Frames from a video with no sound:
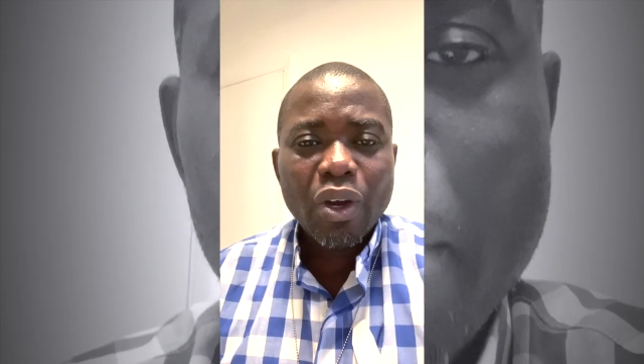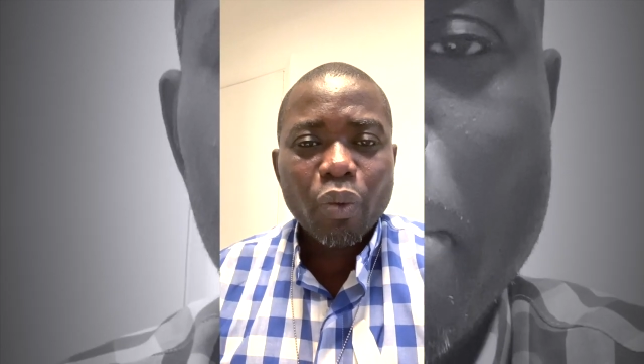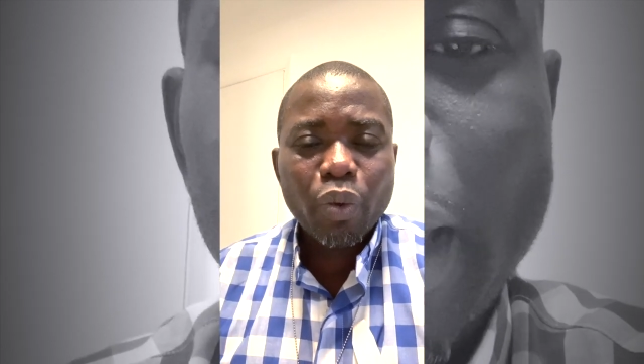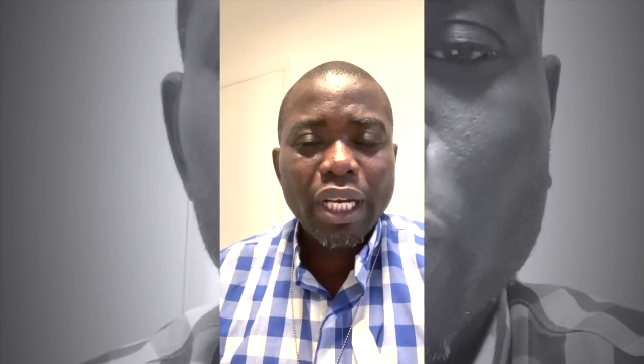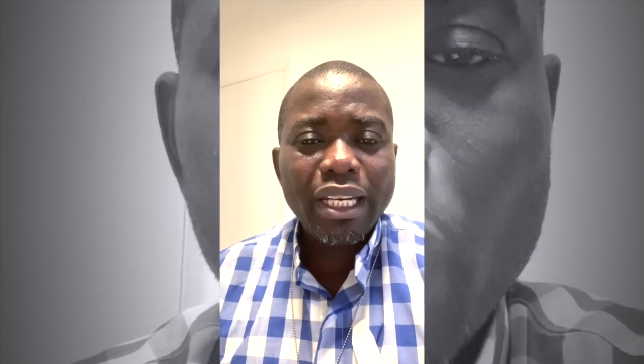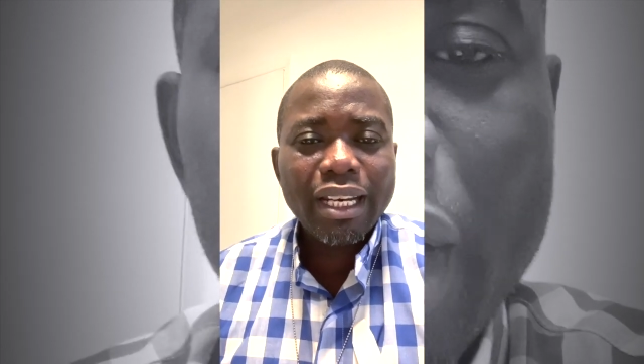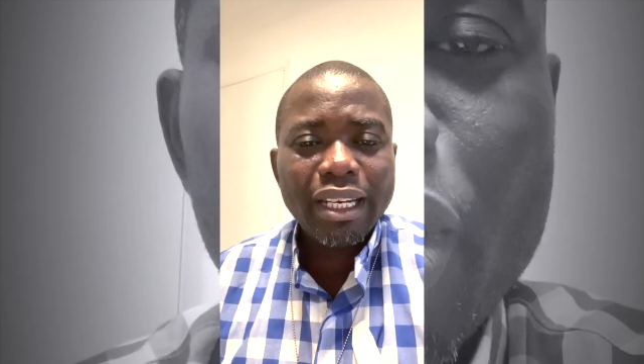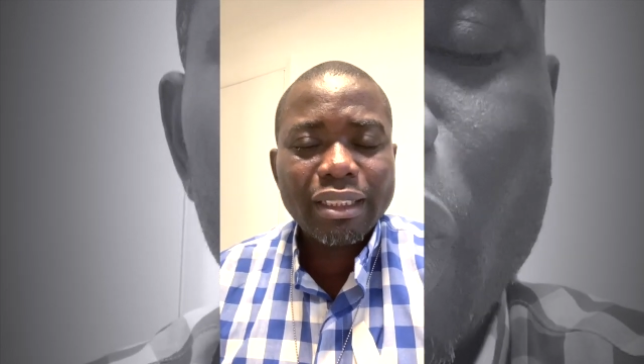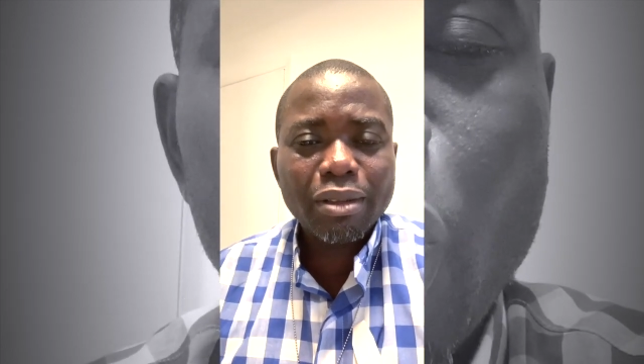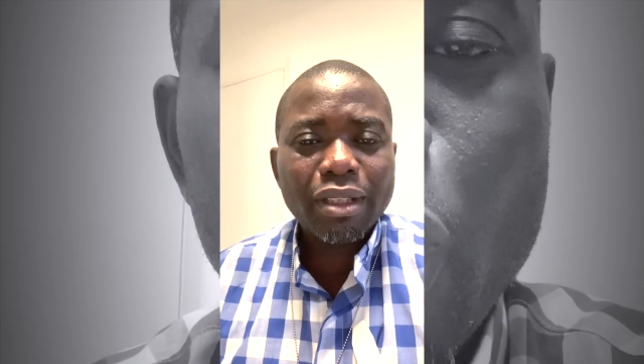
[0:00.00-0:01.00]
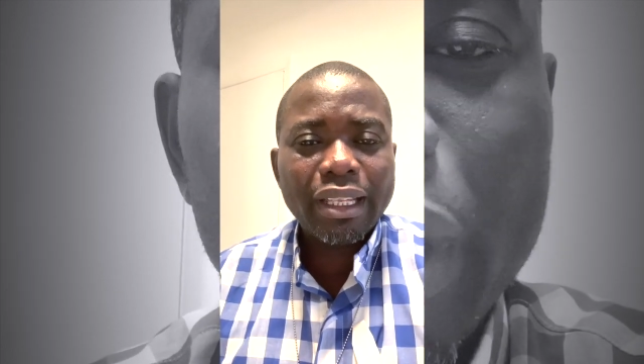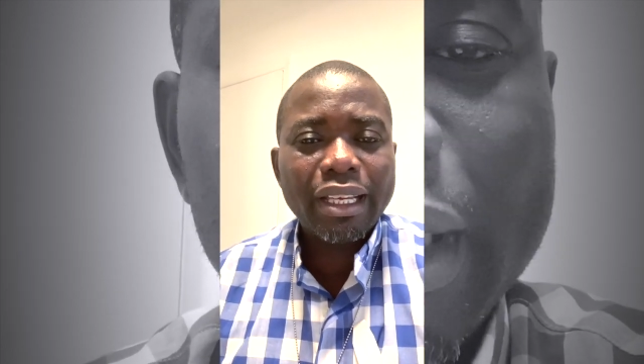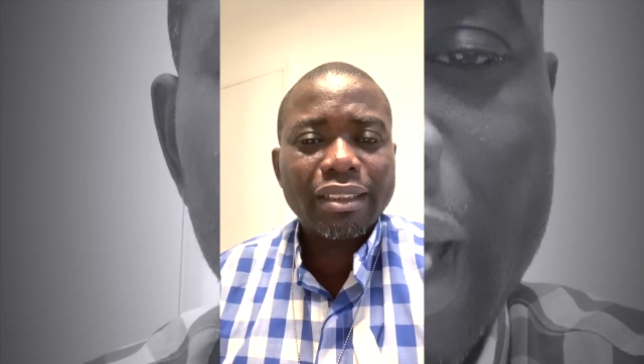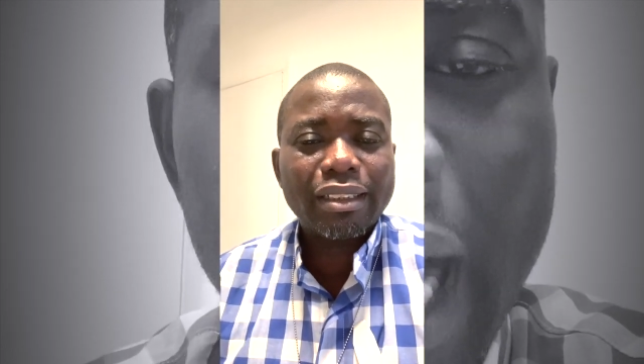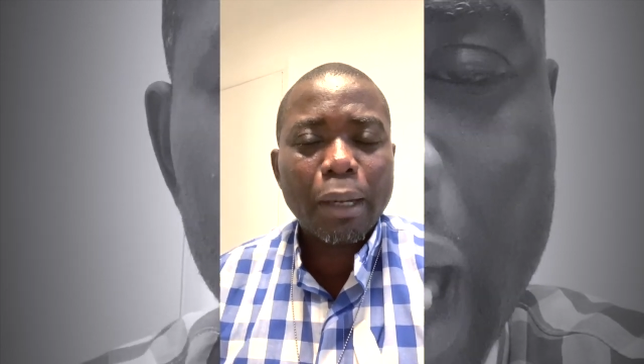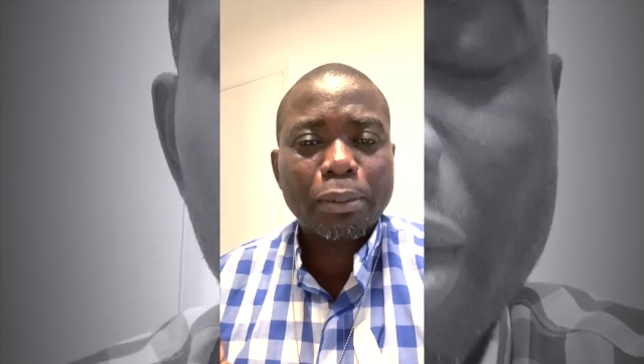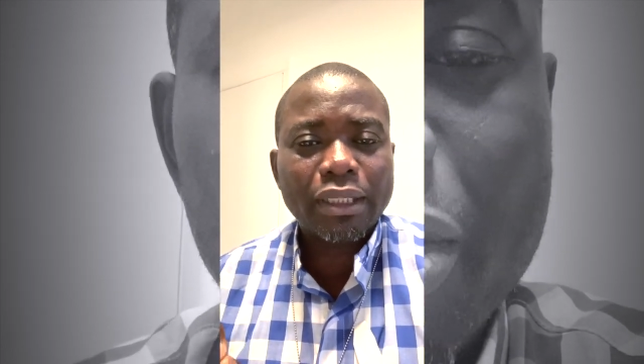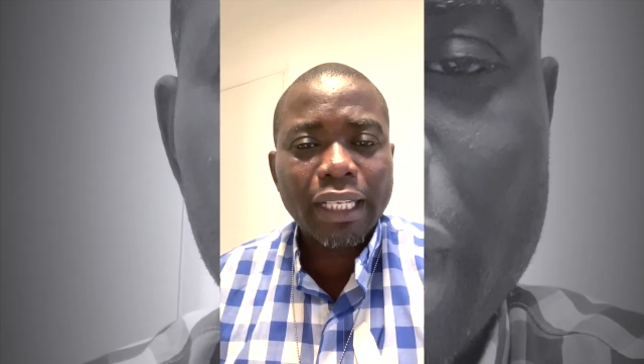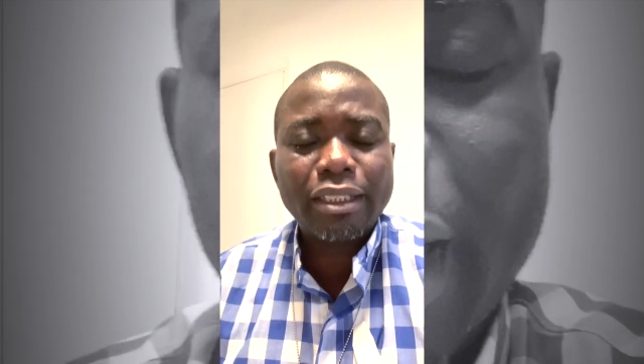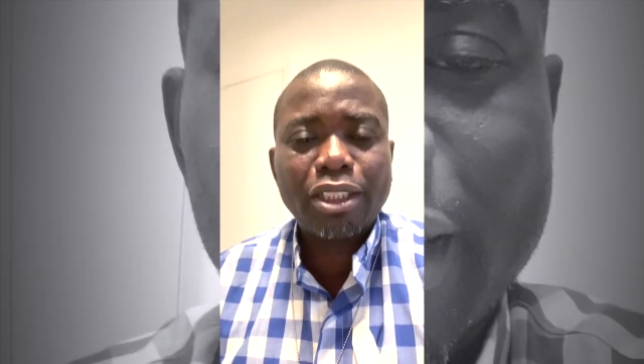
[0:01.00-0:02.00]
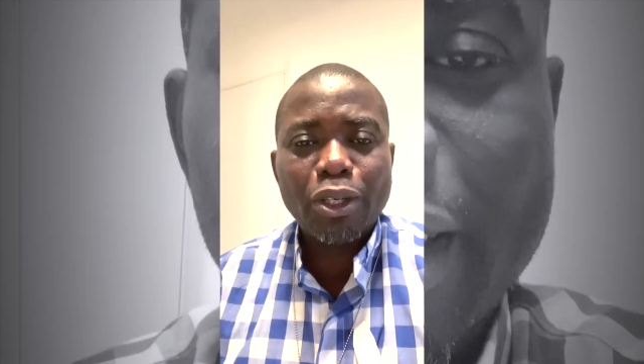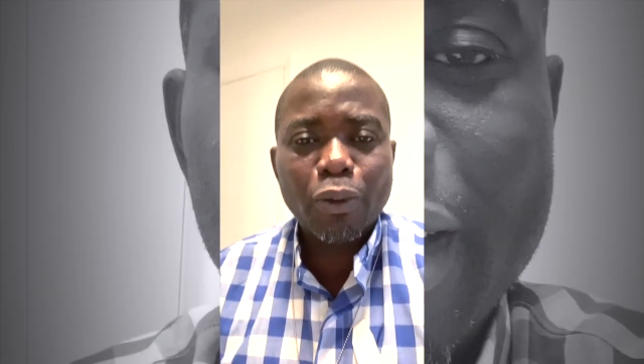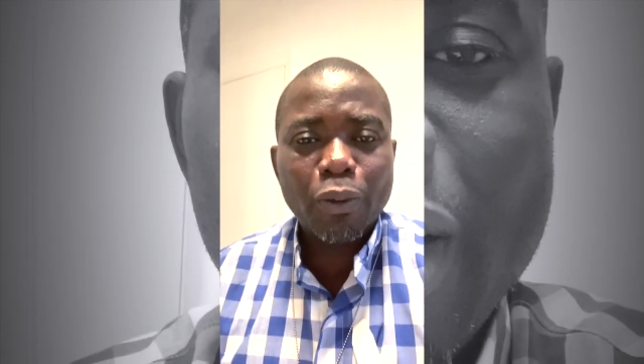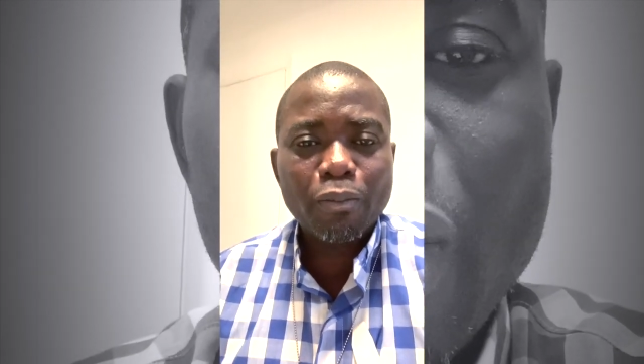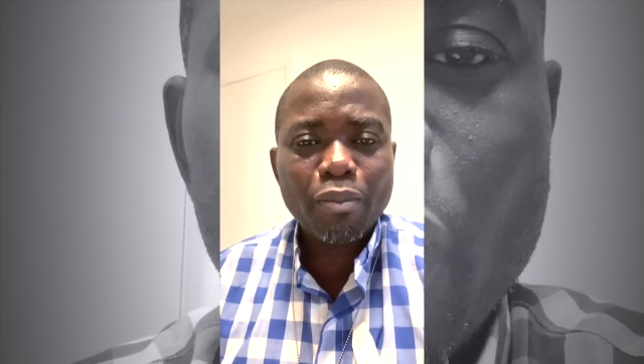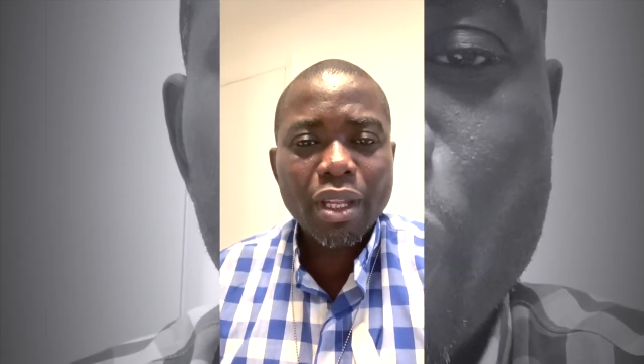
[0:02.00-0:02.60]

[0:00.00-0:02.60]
when the little things upset you,